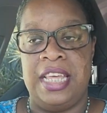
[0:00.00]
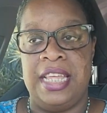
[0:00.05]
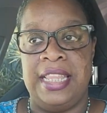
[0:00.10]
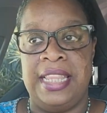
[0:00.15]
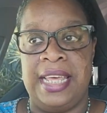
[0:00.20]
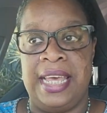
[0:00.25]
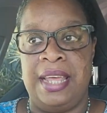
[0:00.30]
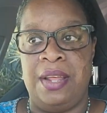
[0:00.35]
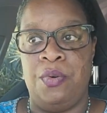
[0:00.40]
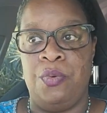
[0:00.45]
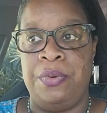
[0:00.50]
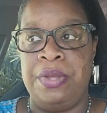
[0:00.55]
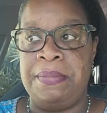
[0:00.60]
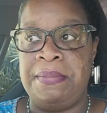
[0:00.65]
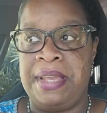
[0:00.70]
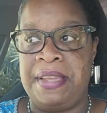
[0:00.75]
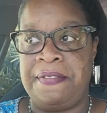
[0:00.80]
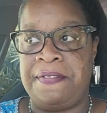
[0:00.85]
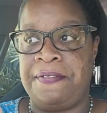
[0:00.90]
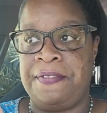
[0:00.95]
that we
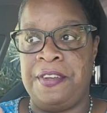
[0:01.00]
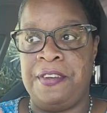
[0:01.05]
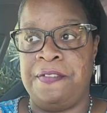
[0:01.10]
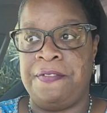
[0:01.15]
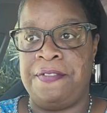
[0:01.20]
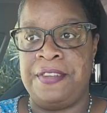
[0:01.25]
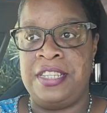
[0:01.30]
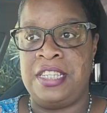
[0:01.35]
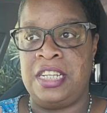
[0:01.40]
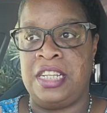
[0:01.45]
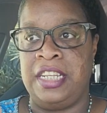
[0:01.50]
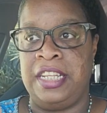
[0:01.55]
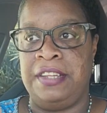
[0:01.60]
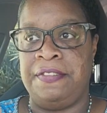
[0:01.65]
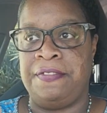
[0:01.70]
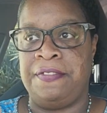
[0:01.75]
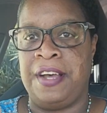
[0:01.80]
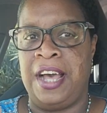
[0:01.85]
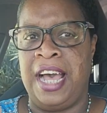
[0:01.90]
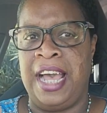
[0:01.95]
may feel physically
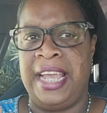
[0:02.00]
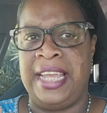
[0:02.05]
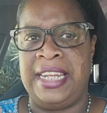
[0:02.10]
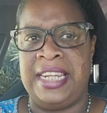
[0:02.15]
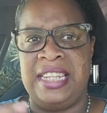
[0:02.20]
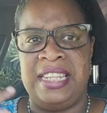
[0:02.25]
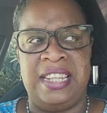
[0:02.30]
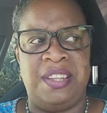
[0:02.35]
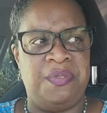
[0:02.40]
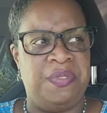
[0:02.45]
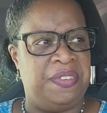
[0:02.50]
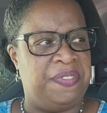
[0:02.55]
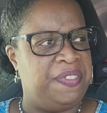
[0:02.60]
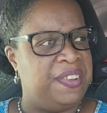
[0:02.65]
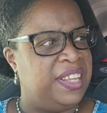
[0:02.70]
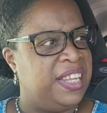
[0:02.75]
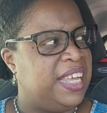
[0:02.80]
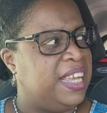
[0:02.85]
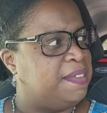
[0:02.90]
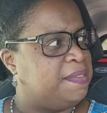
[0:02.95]
fine and then we
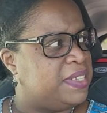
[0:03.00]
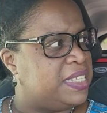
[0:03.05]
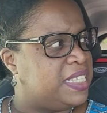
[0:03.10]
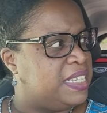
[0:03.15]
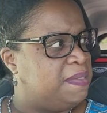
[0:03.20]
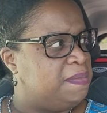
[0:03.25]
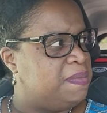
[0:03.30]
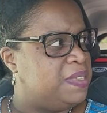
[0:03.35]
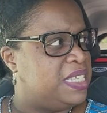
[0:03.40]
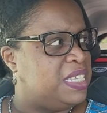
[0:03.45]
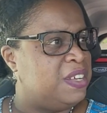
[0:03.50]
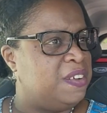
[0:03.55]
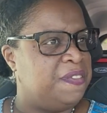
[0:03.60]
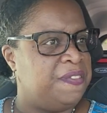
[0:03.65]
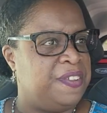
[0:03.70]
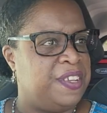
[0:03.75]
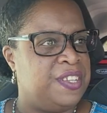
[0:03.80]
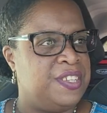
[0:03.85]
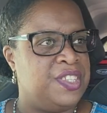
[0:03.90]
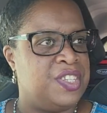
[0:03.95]
feel like well, something still
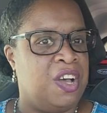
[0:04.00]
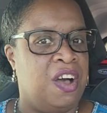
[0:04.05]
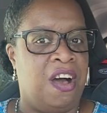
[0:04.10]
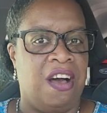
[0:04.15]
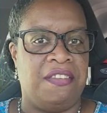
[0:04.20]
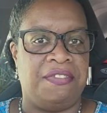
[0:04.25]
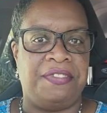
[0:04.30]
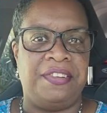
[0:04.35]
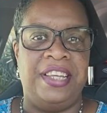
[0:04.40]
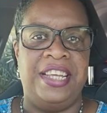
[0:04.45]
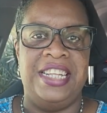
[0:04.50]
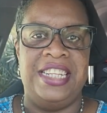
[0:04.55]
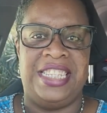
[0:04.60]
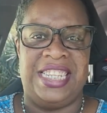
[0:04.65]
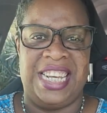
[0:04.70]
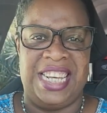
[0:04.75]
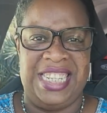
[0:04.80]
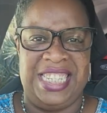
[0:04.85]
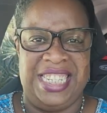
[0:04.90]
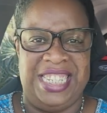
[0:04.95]
feels off. It's
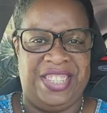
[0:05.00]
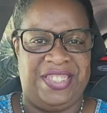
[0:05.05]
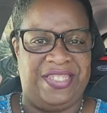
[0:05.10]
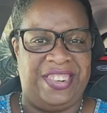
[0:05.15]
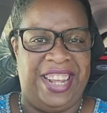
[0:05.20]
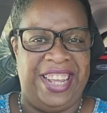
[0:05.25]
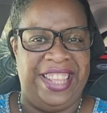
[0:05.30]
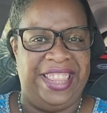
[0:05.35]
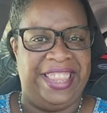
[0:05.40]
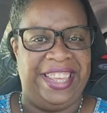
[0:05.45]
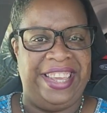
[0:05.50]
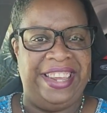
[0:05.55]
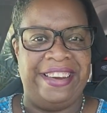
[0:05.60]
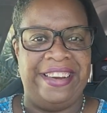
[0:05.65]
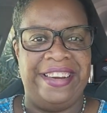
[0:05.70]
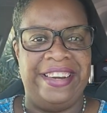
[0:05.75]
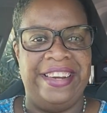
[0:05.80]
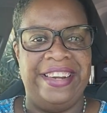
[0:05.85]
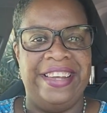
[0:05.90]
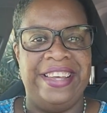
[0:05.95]
because it's right
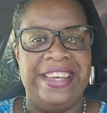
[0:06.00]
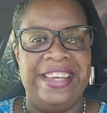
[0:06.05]
there.